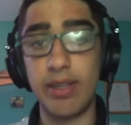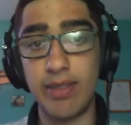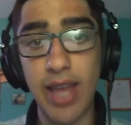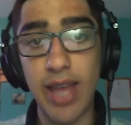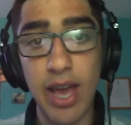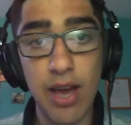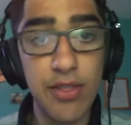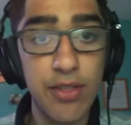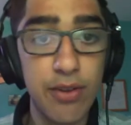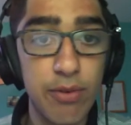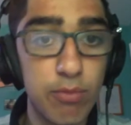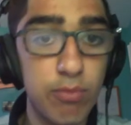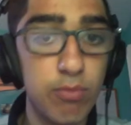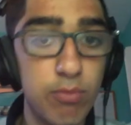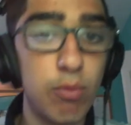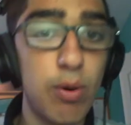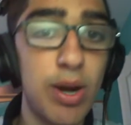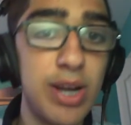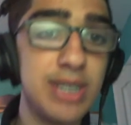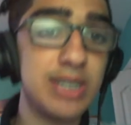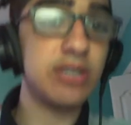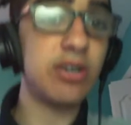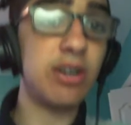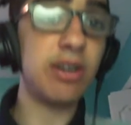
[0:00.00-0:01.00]
now their
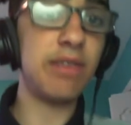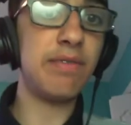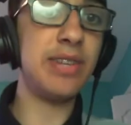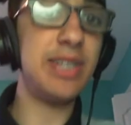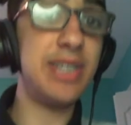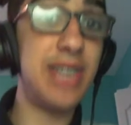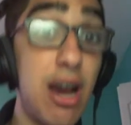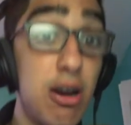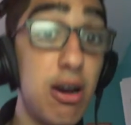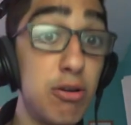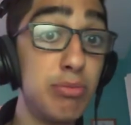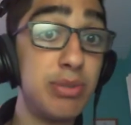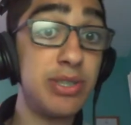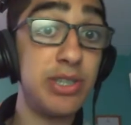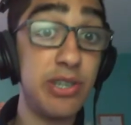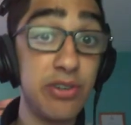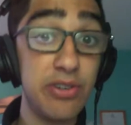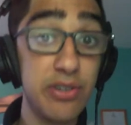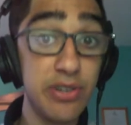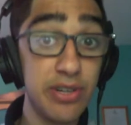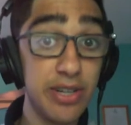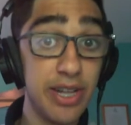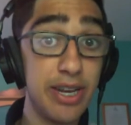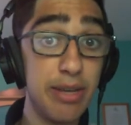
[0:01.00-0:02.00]
white is not even down
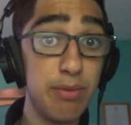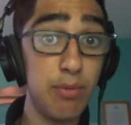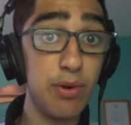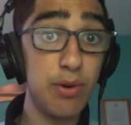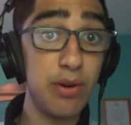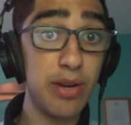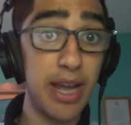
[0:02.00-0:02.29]
material anymore,